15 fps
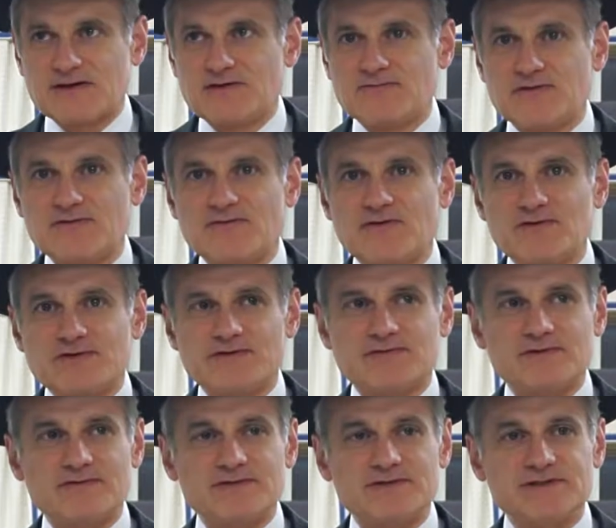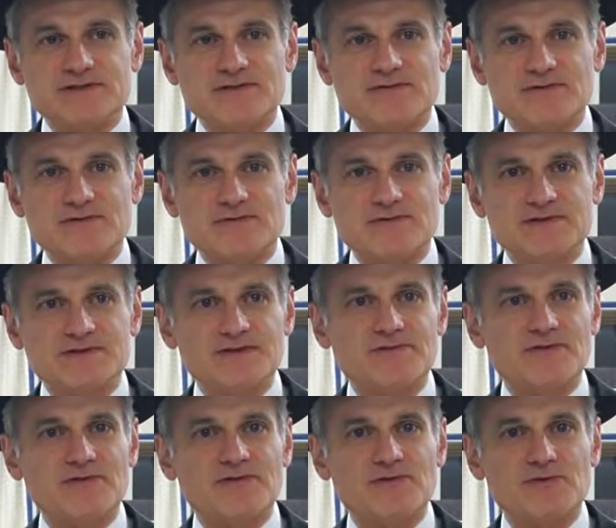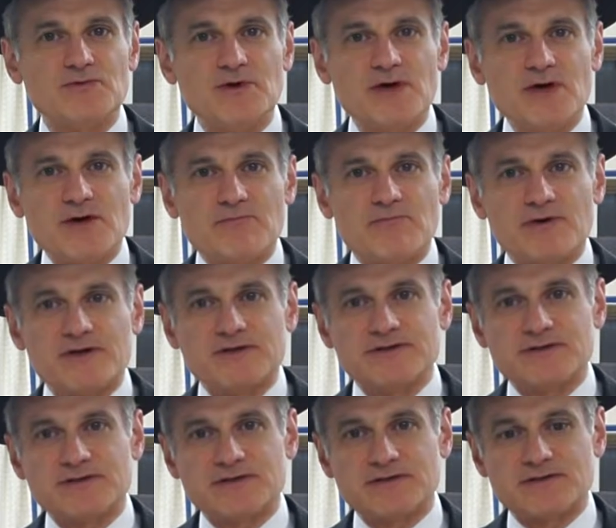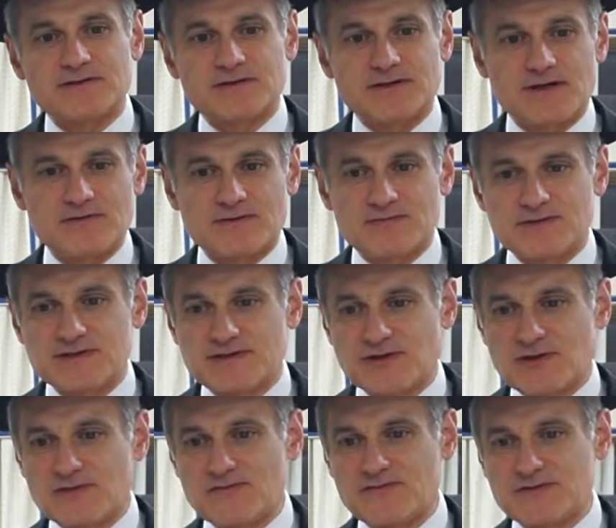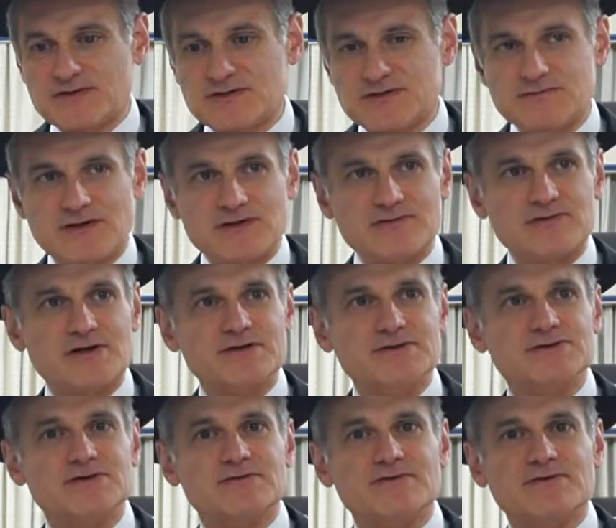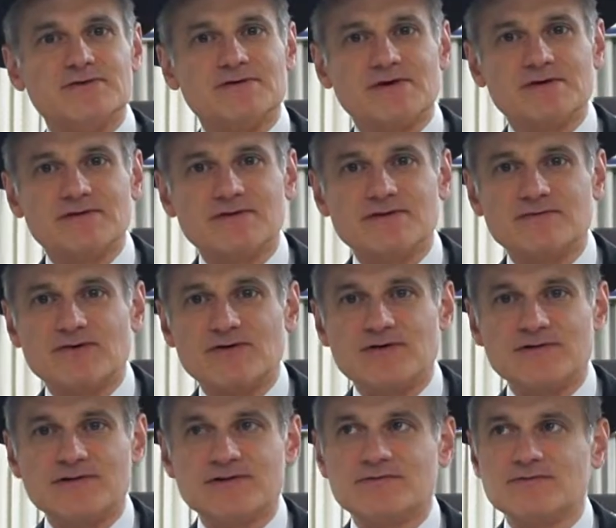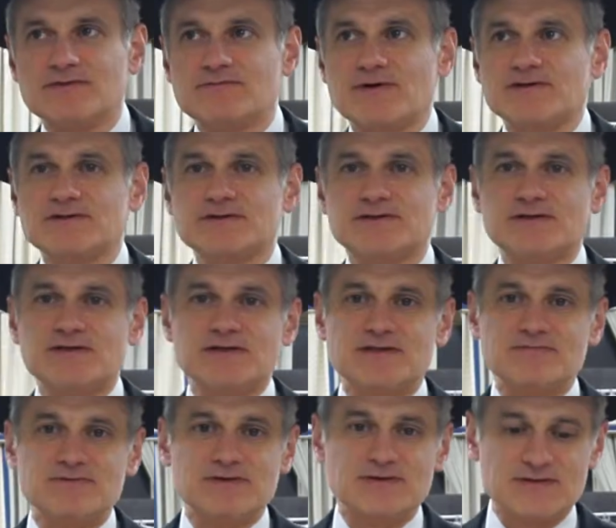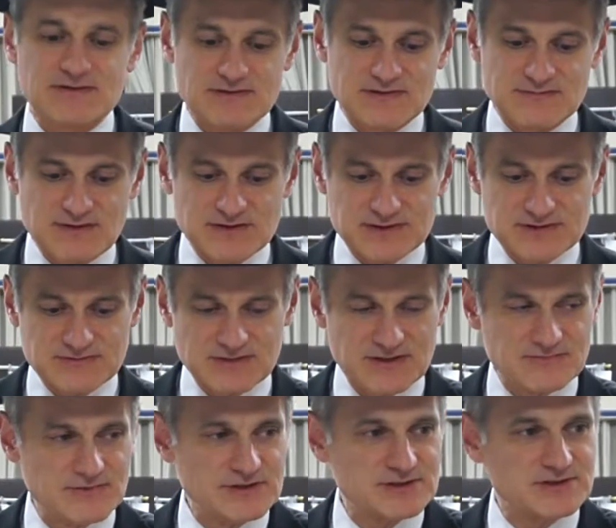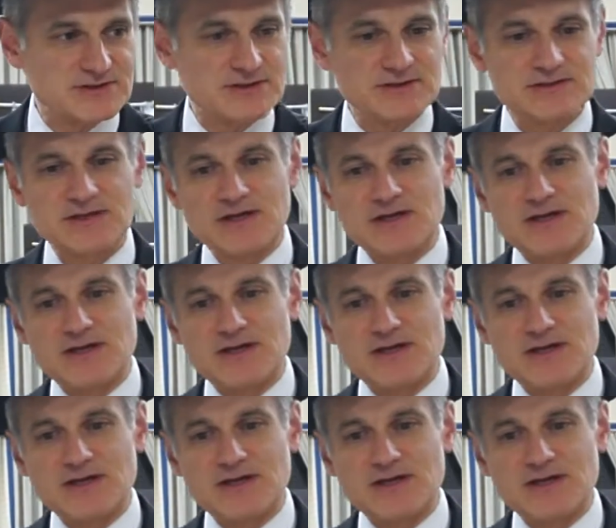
one word I want to share with you, but I want to start off with Gishmak Ragishava on this week's parsha. You can't speak on this week's parsha without mentioning it.